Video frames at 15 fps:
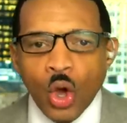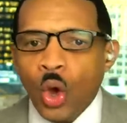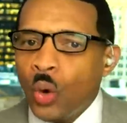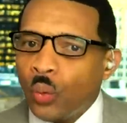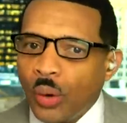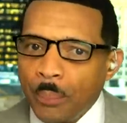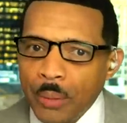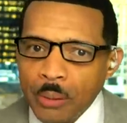
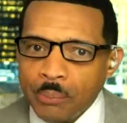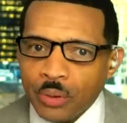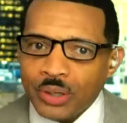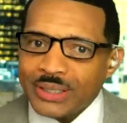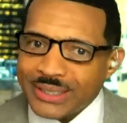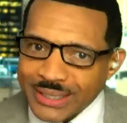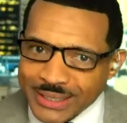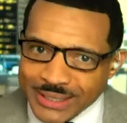Remember,
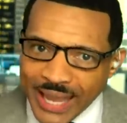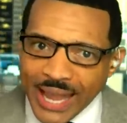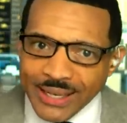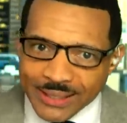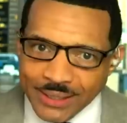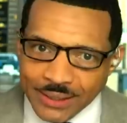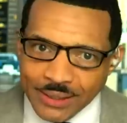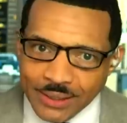
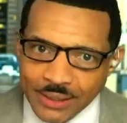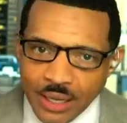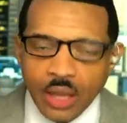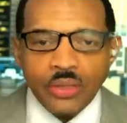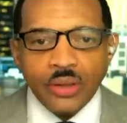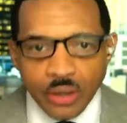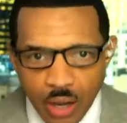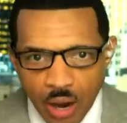DeSantis,
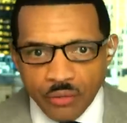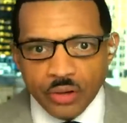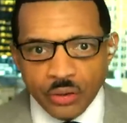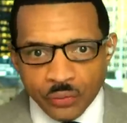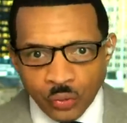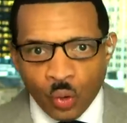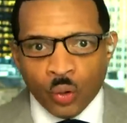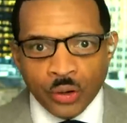the governor
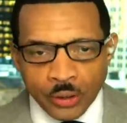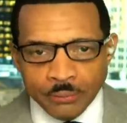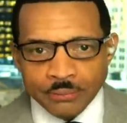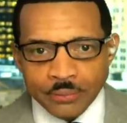of Florida,